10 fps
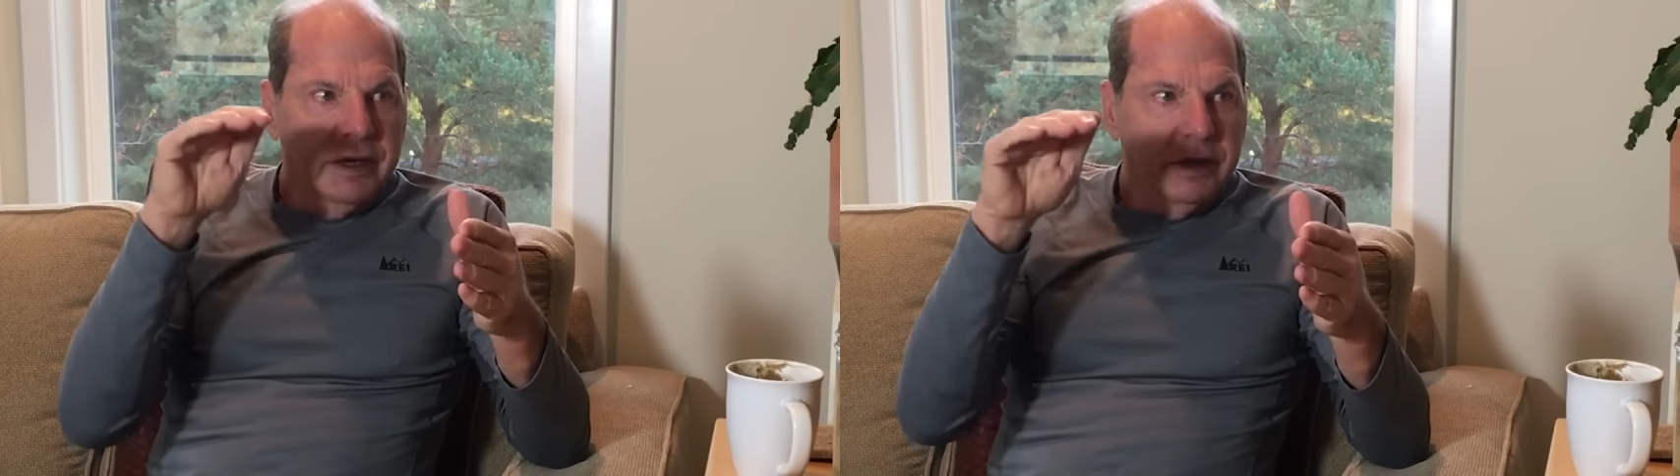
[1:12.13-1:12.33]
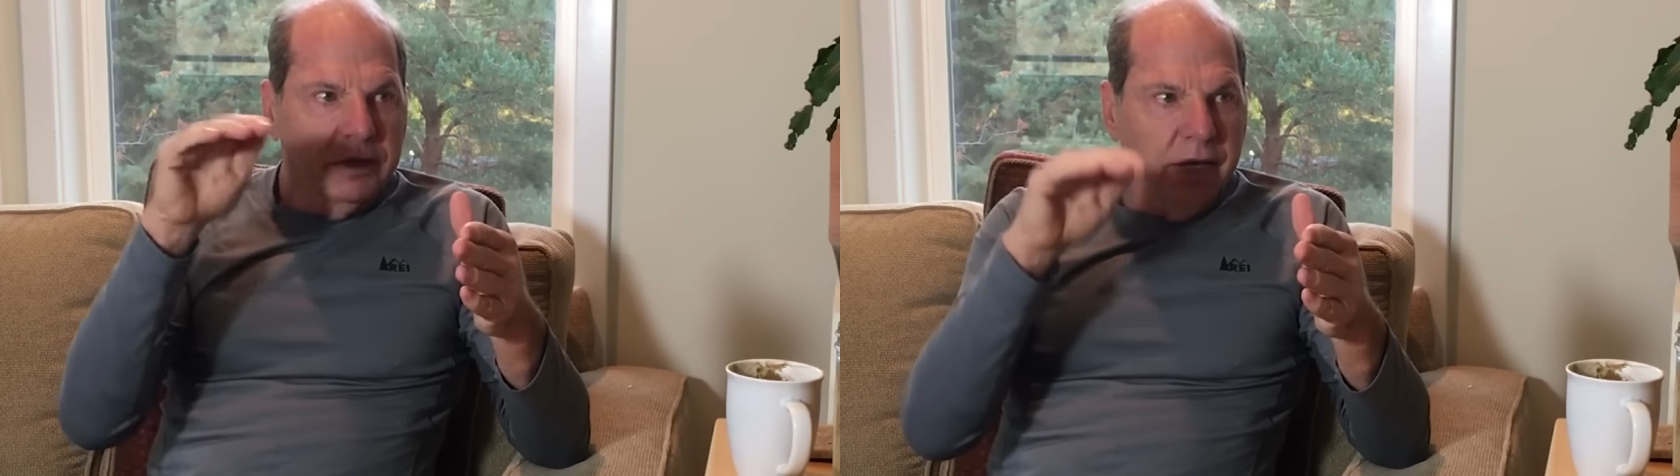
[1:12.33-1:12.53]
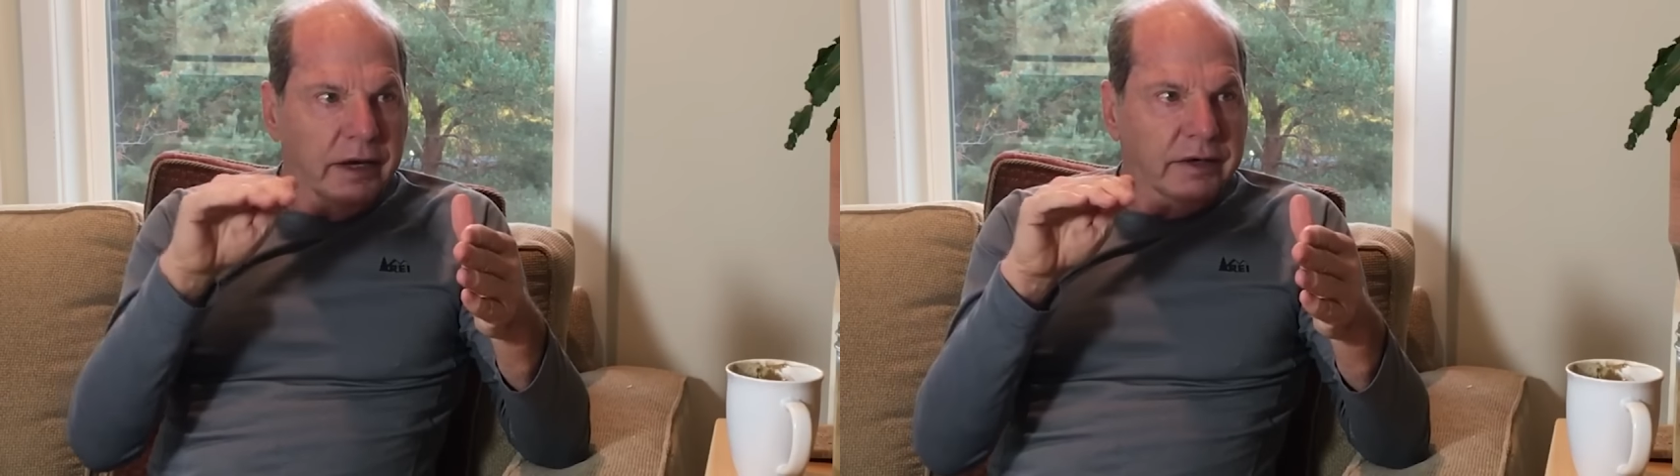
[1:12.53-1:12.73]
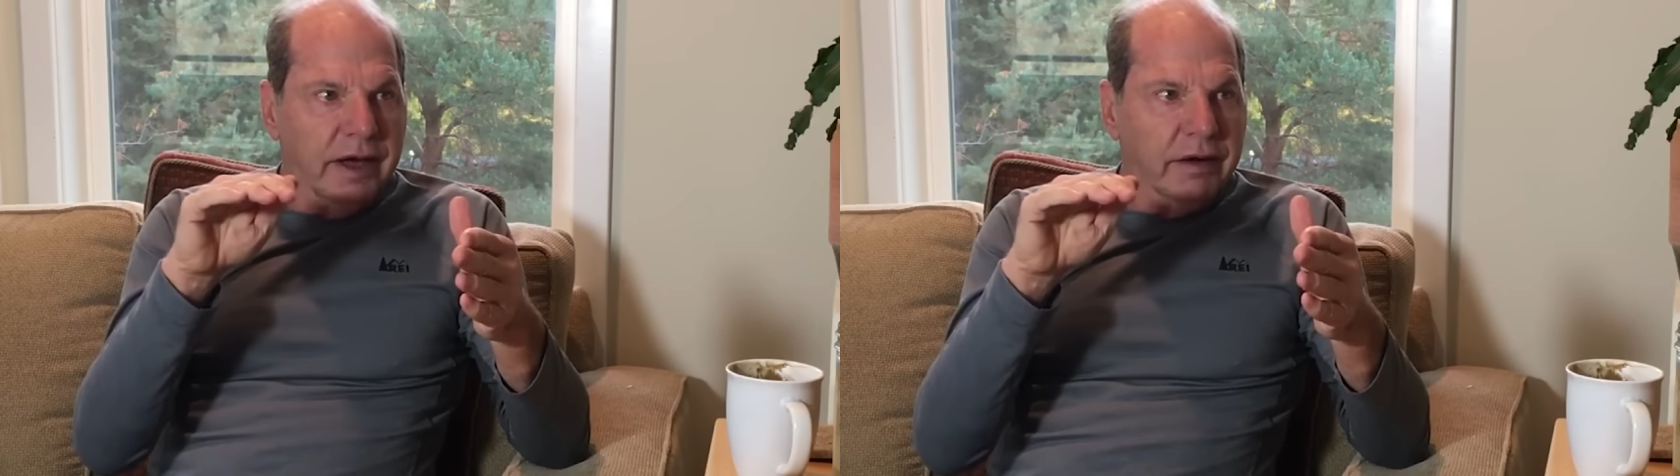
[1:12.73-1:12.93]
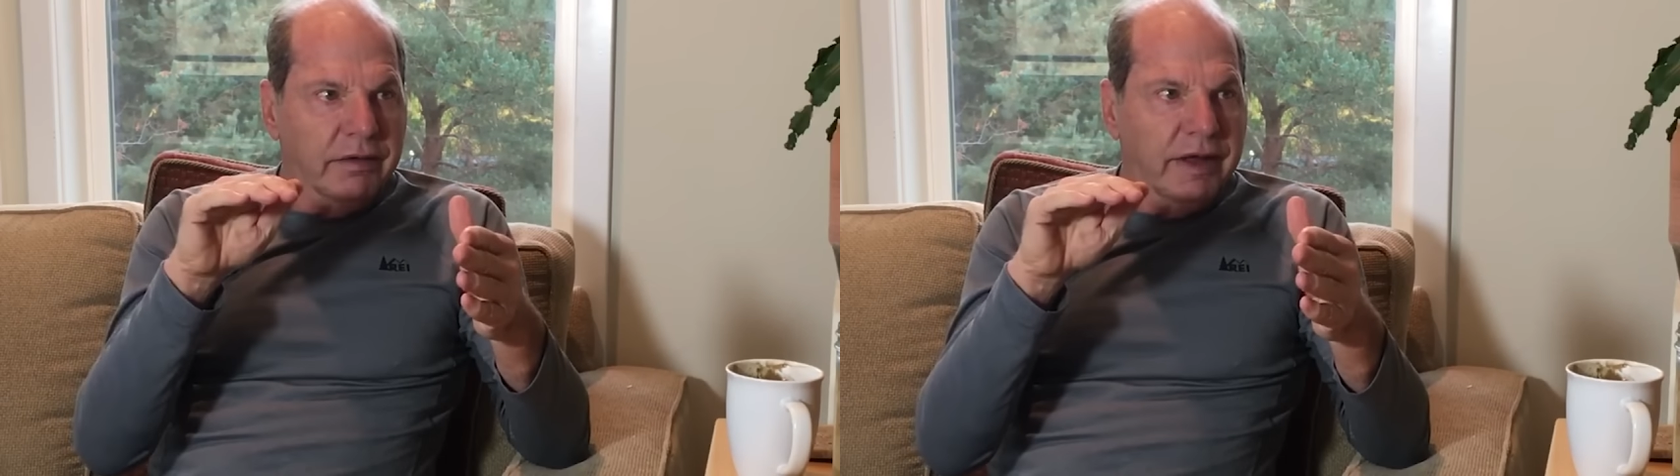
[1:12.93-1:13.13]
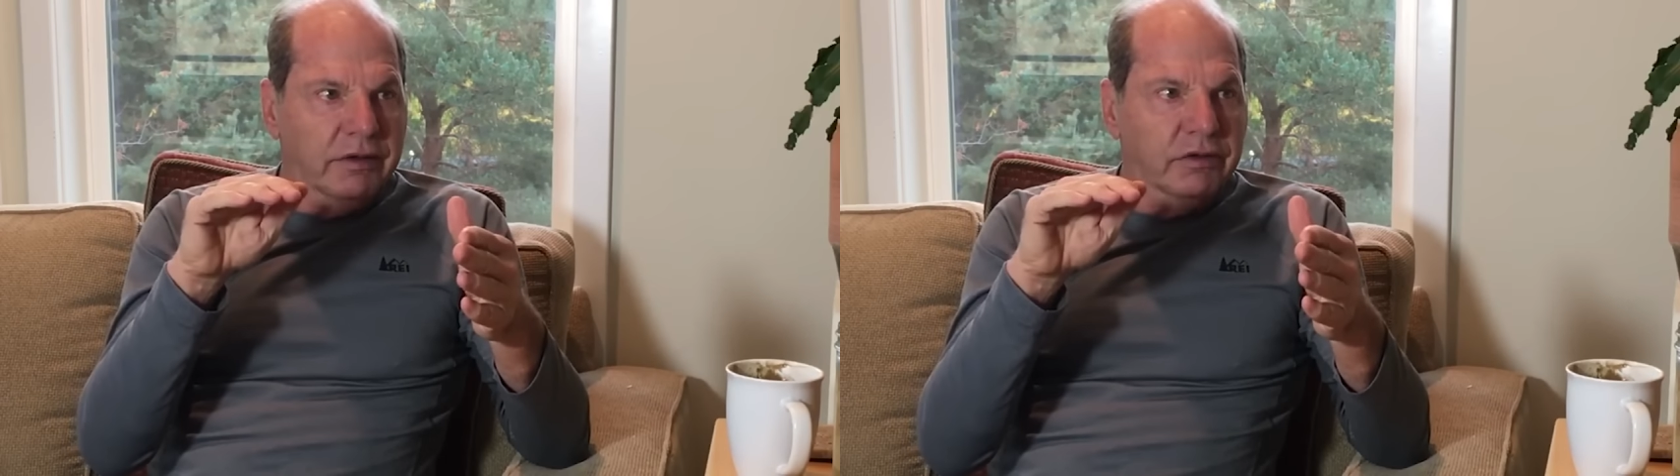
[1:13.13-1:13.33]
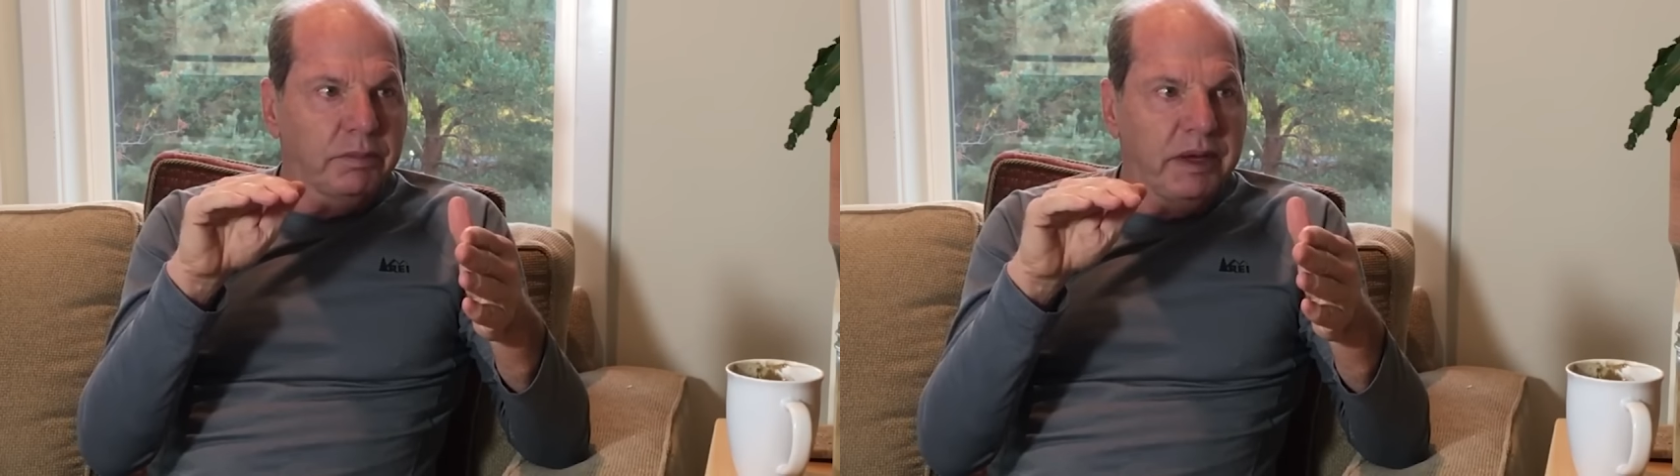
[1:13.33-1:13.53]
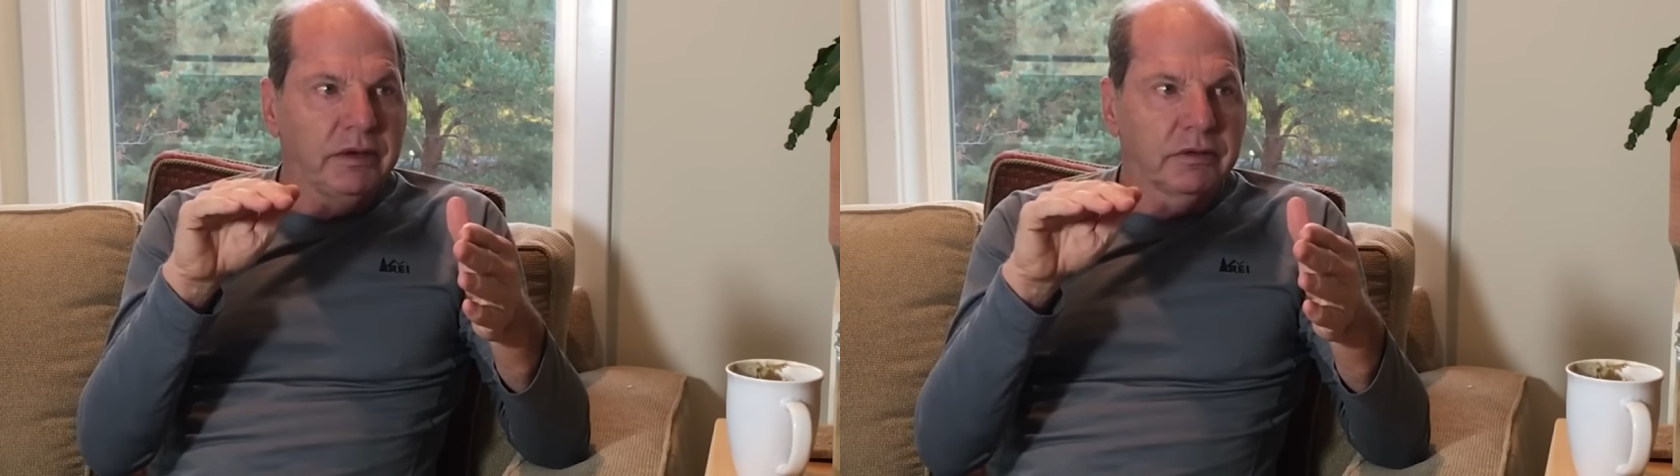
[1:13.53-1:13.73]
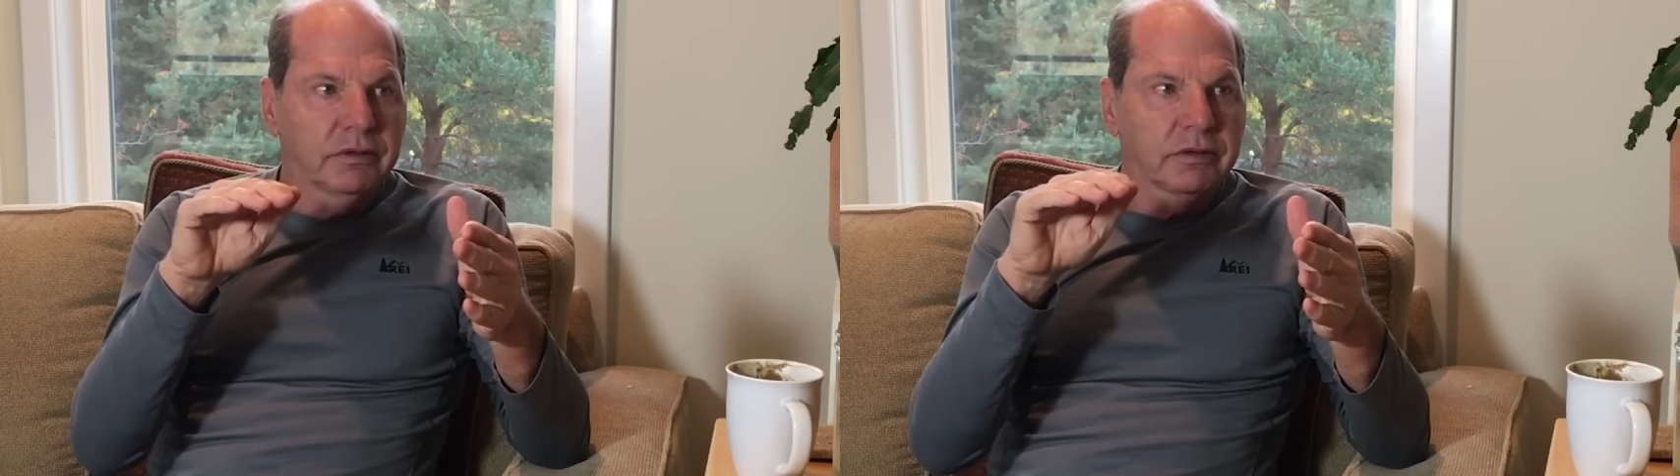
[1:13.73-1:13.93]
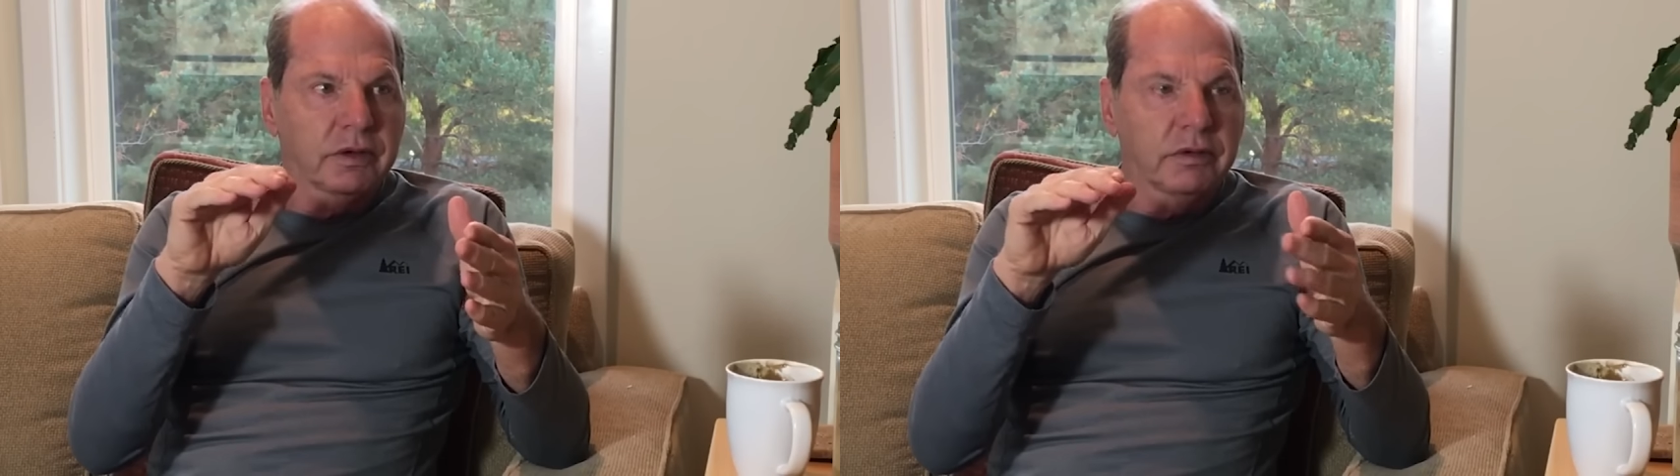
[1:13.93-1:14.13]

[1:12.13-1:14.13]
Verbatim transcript: get knocked out of that space.